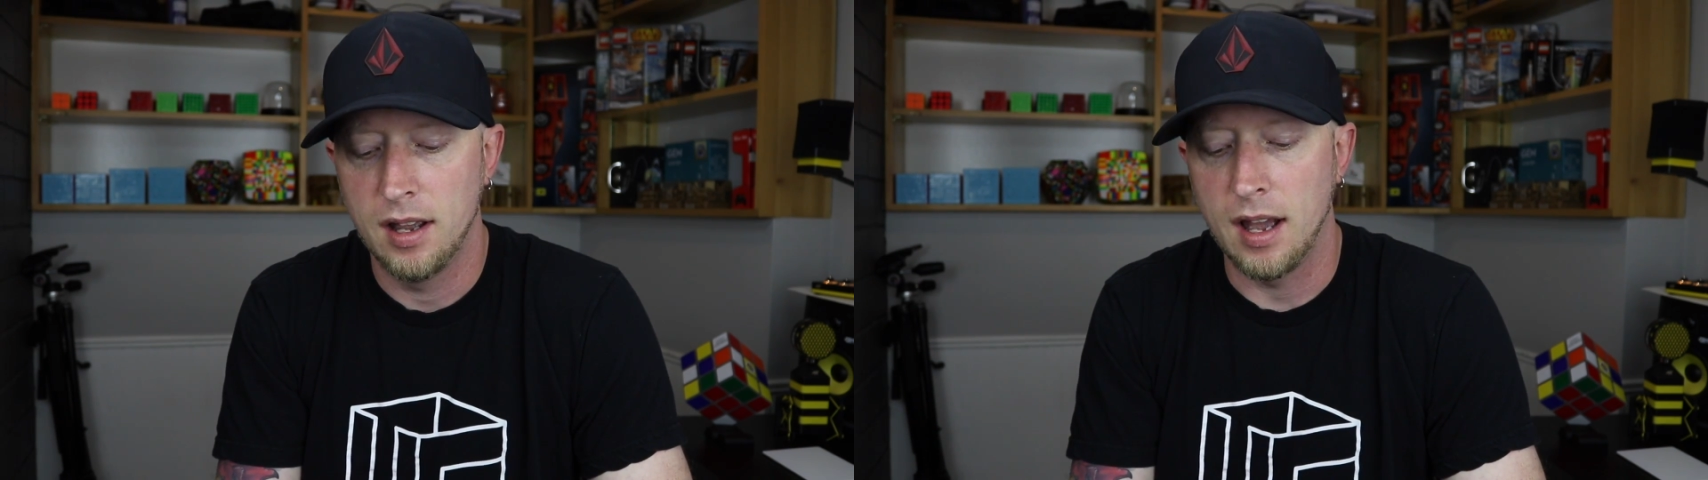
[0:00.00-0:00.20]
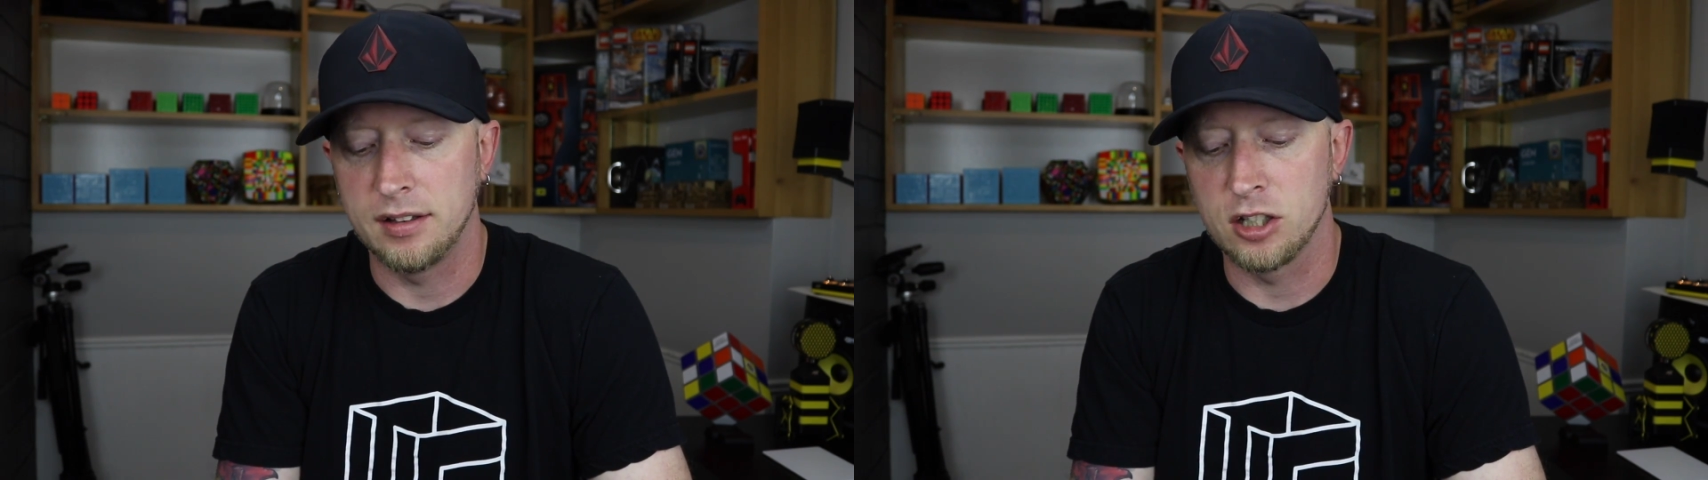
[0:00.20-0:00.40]

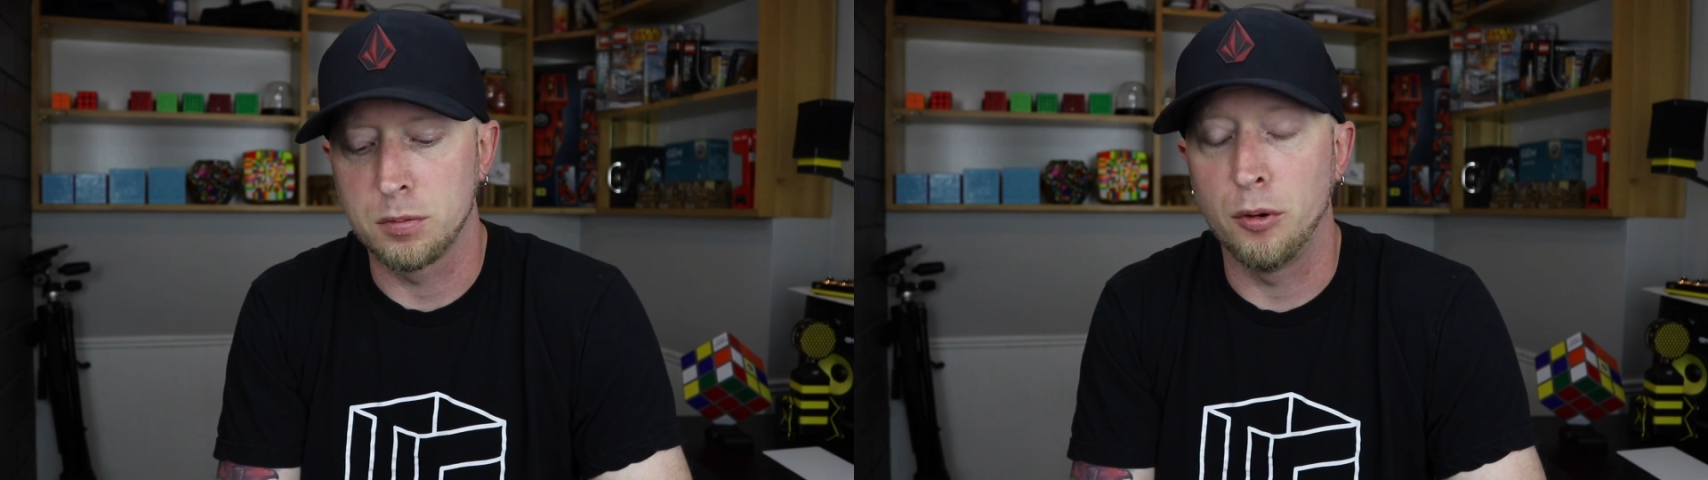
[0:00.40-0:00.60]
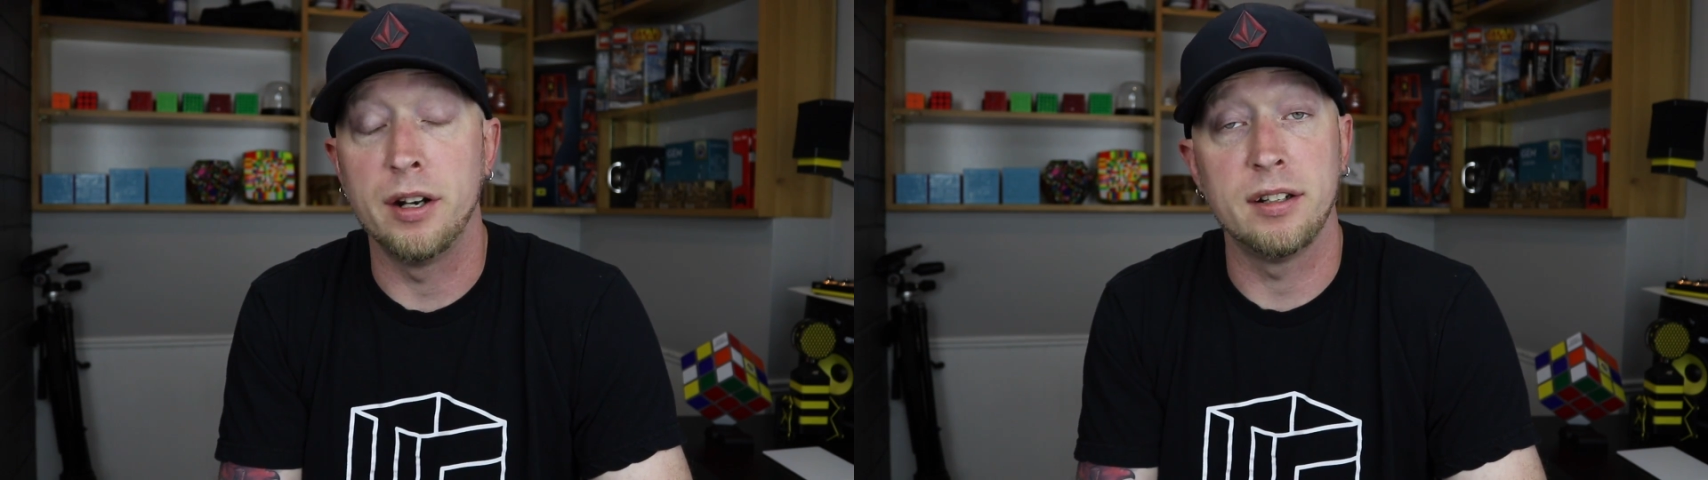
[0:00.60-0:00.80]
At this
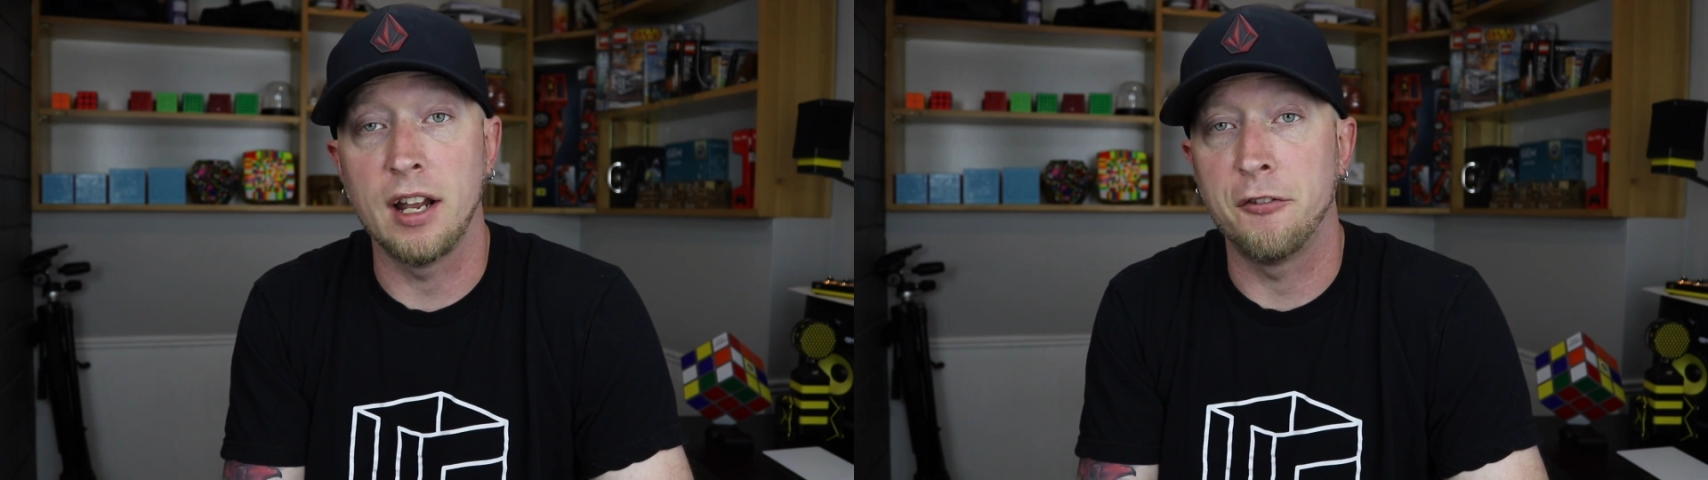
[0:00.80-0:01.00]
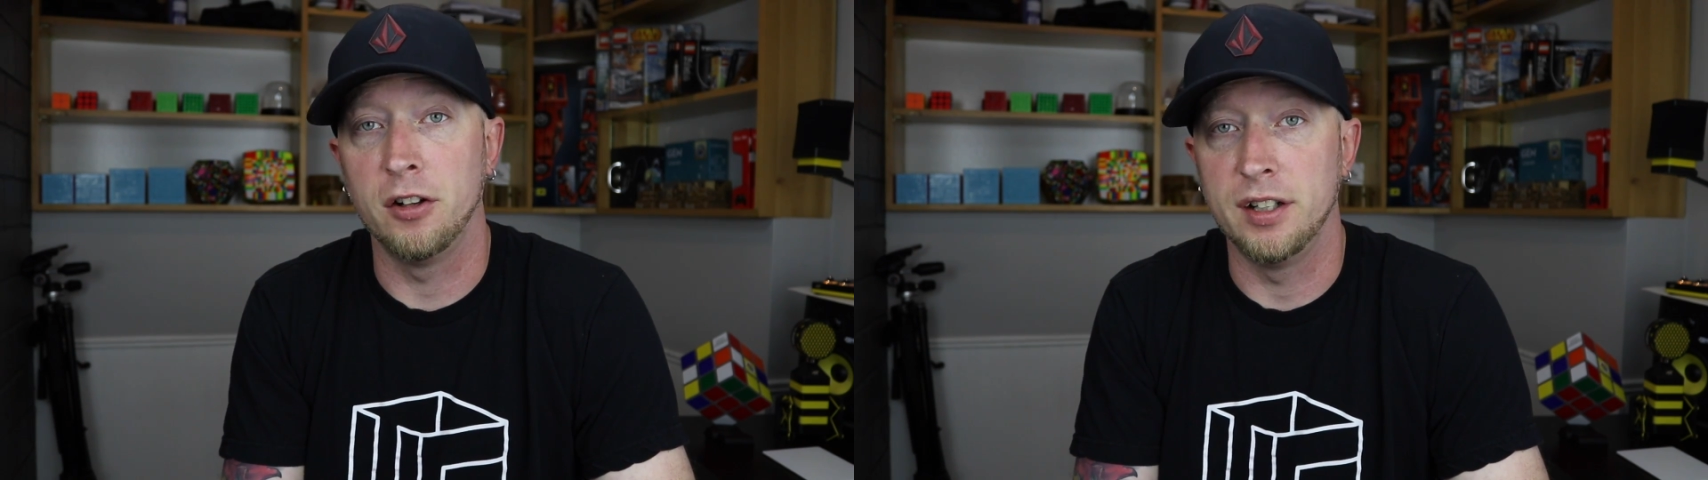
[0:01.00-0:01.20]
point, it
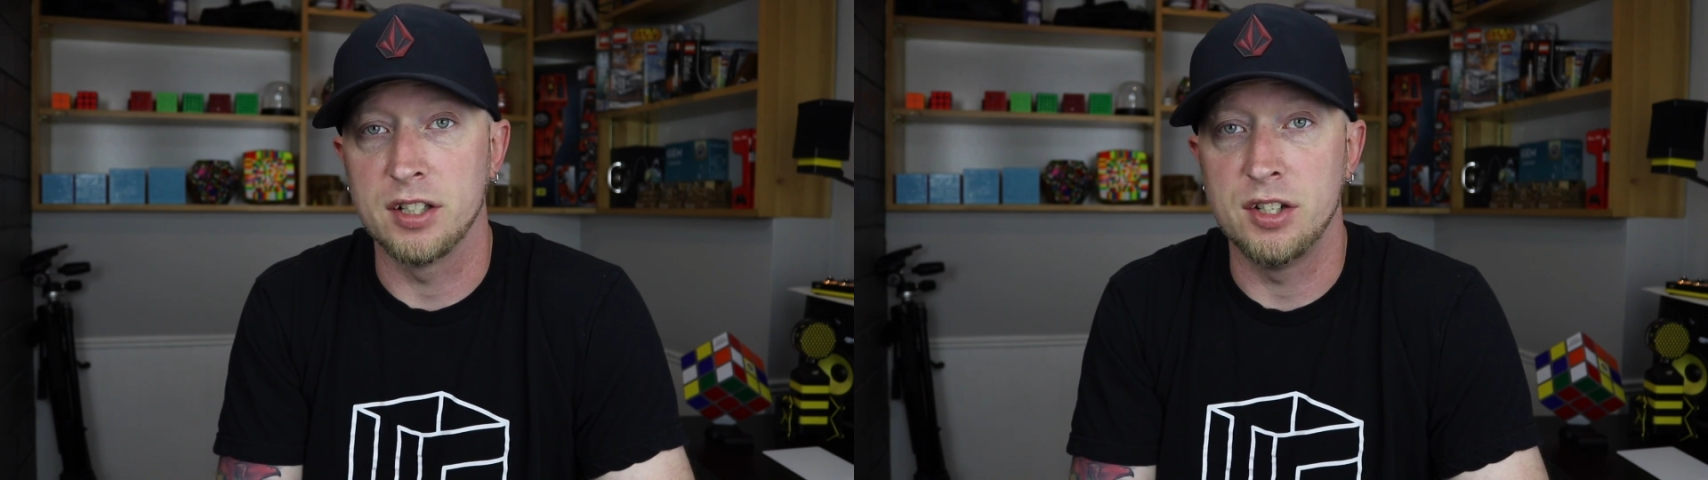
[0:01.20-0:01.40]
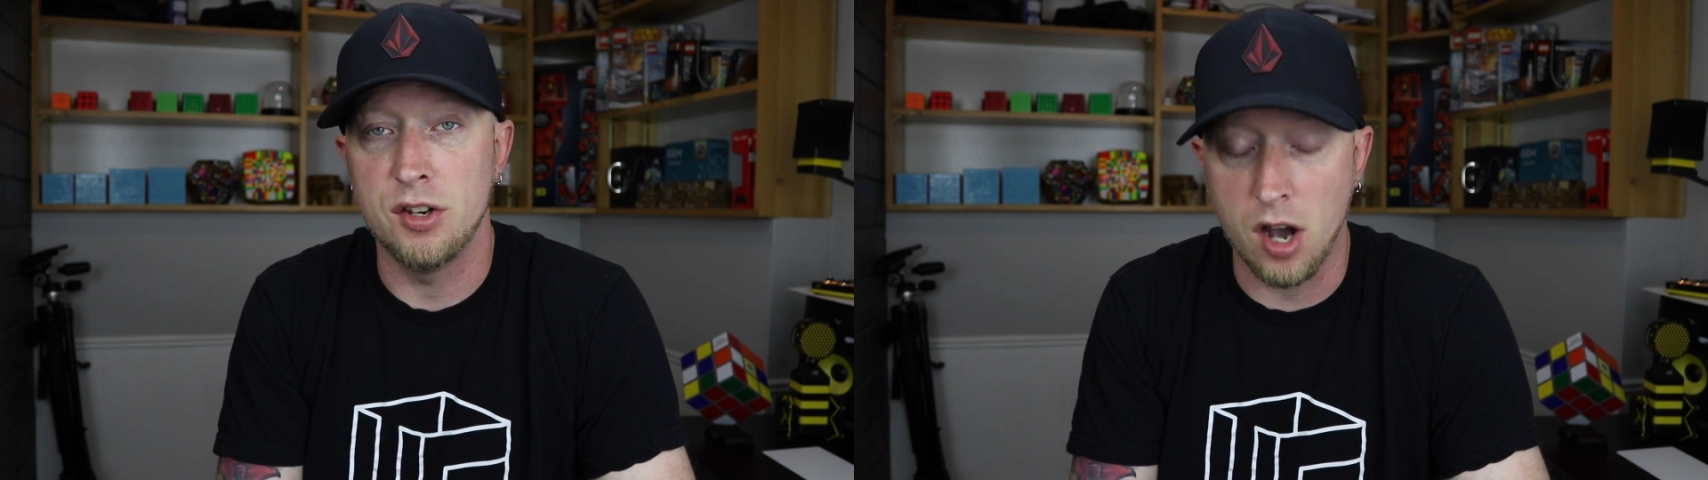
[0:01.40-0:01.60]
definitely
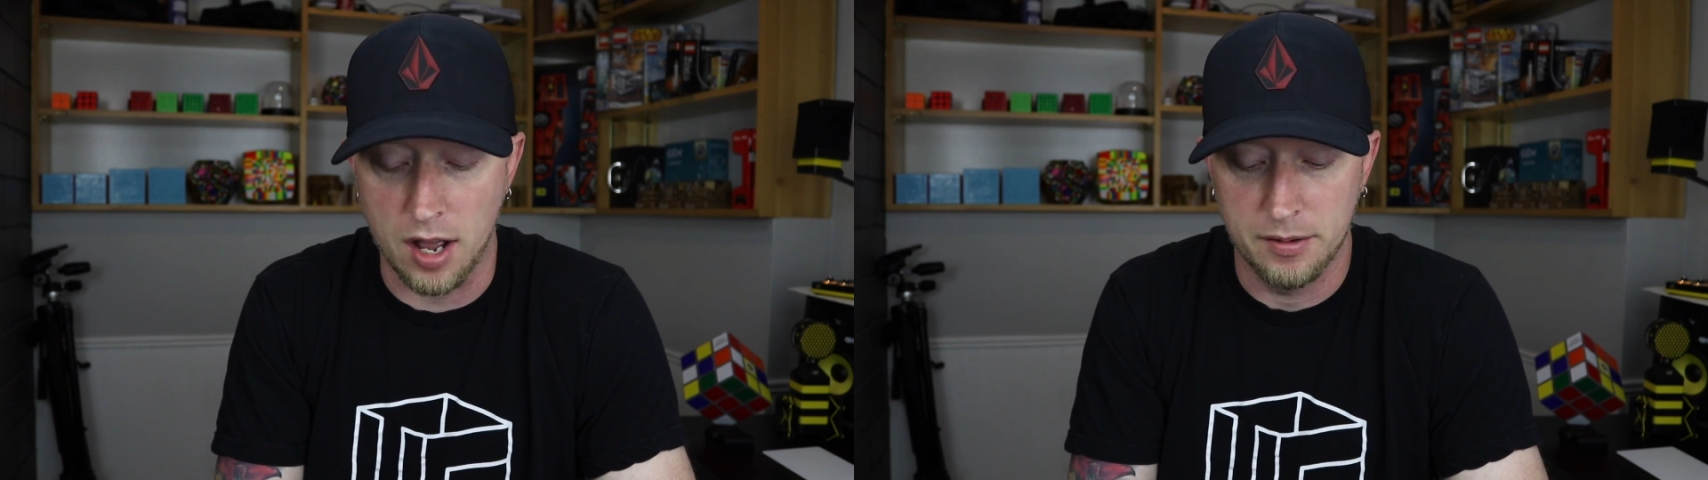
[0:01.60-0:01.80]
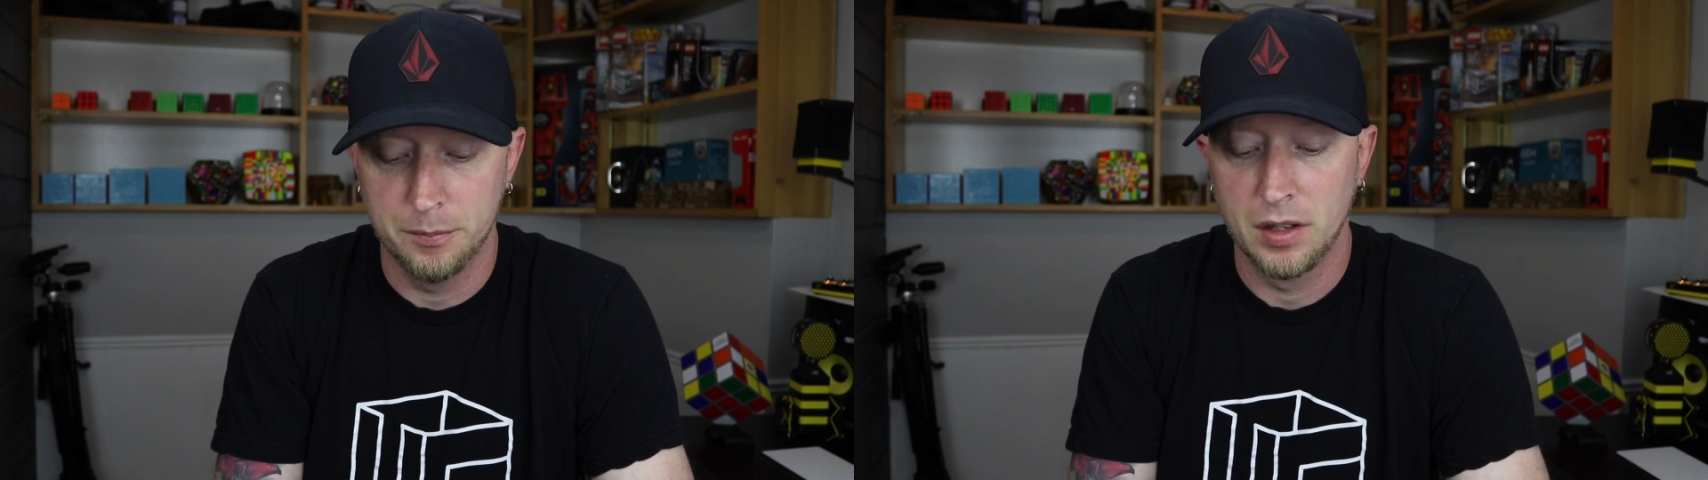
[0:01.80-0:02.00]
does not.